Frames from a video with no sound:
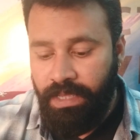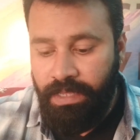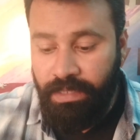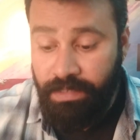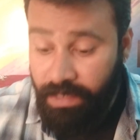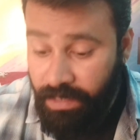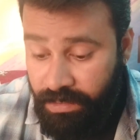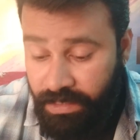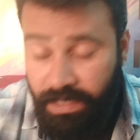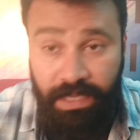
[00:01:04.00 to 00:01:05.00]
the
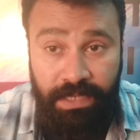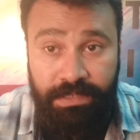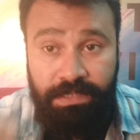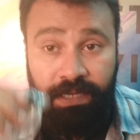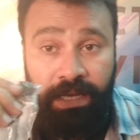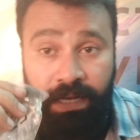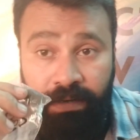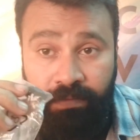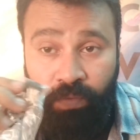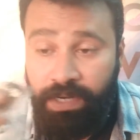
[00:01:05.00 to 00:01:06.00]
third thing is
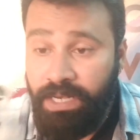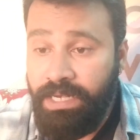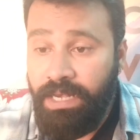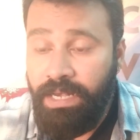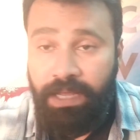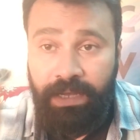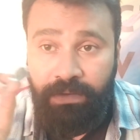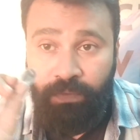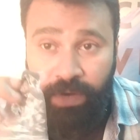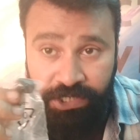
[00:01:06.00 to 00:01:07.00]
one
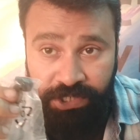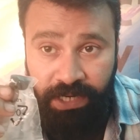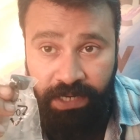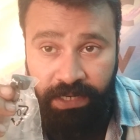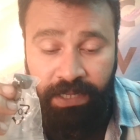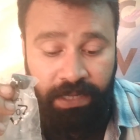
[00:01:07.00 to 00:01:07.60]
little windshield.